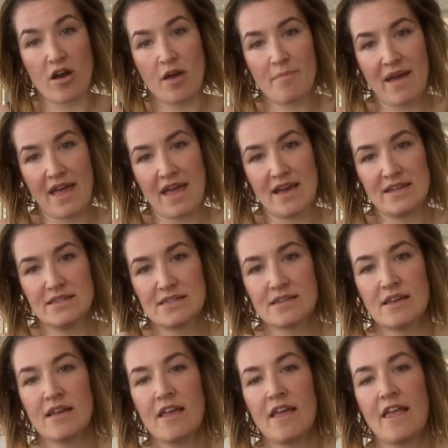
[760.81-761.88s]
on my hands,
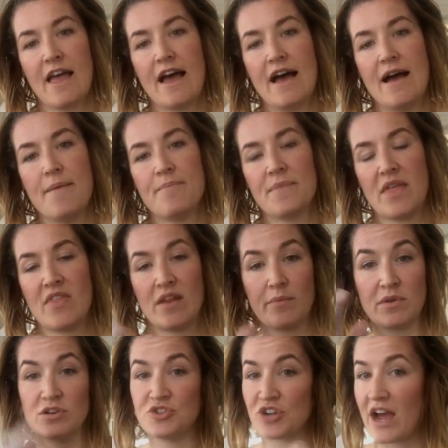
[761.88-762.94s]
and then I'm
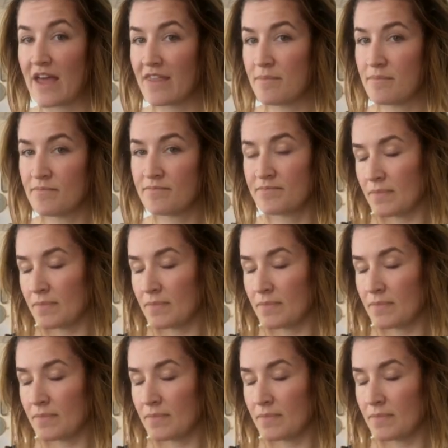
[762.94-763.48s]
gonna dry them,